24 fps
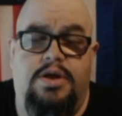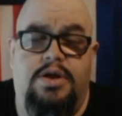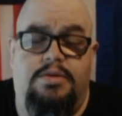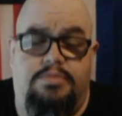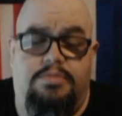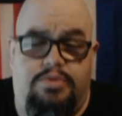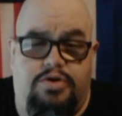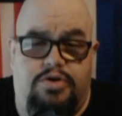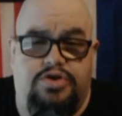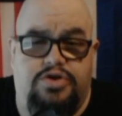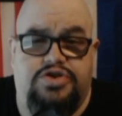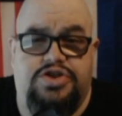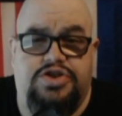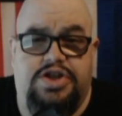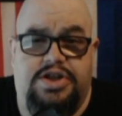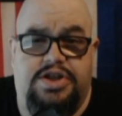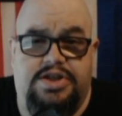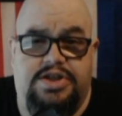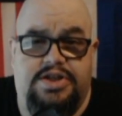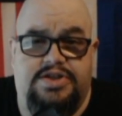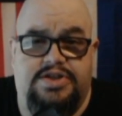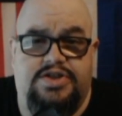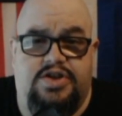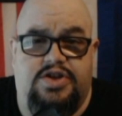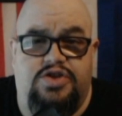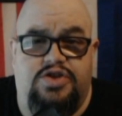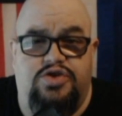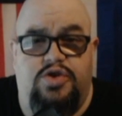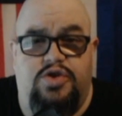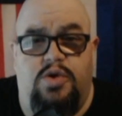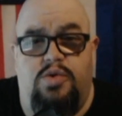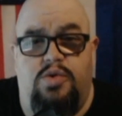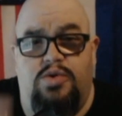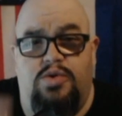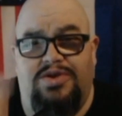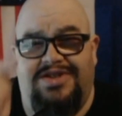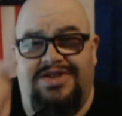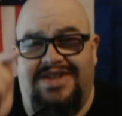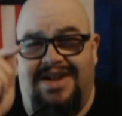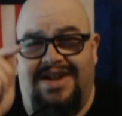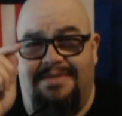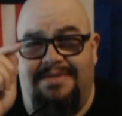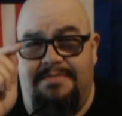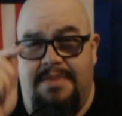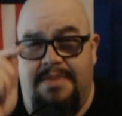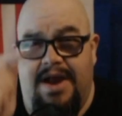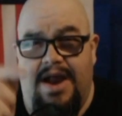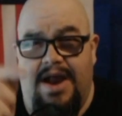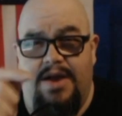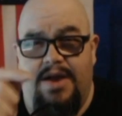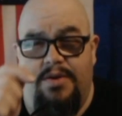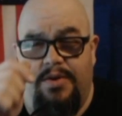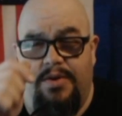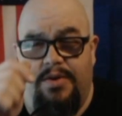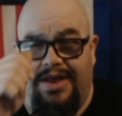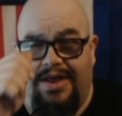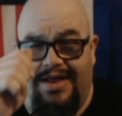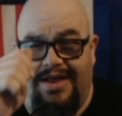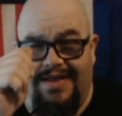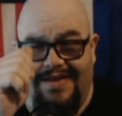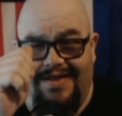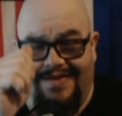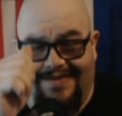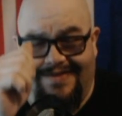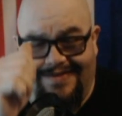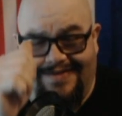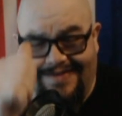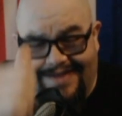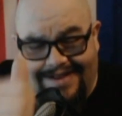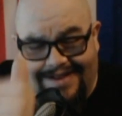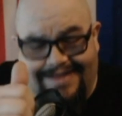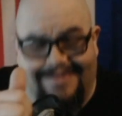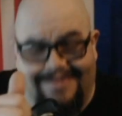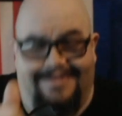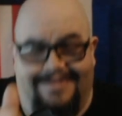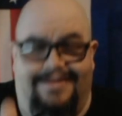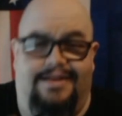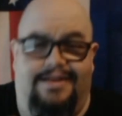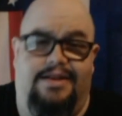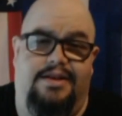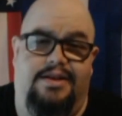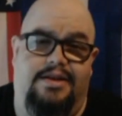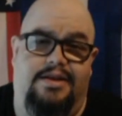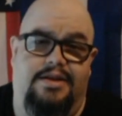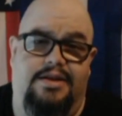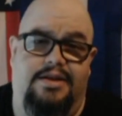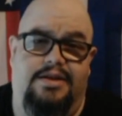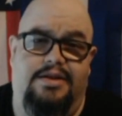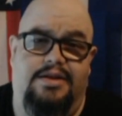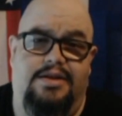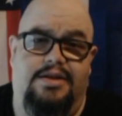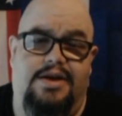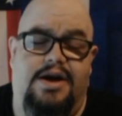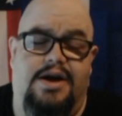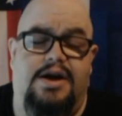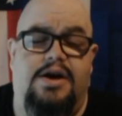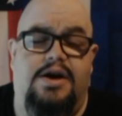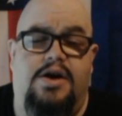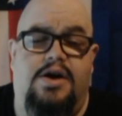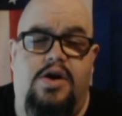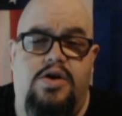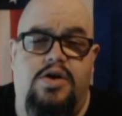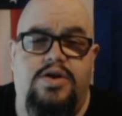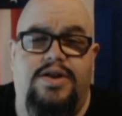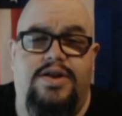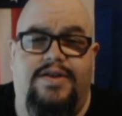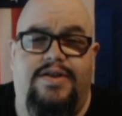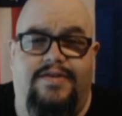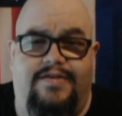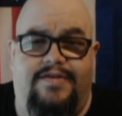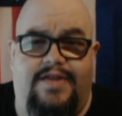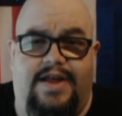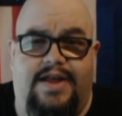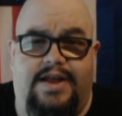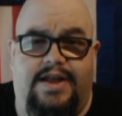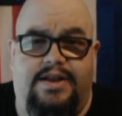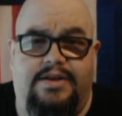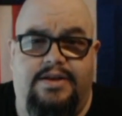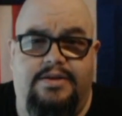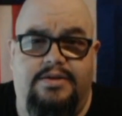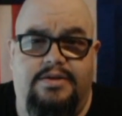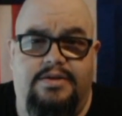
person in this country who is an American citizen. How hard is that?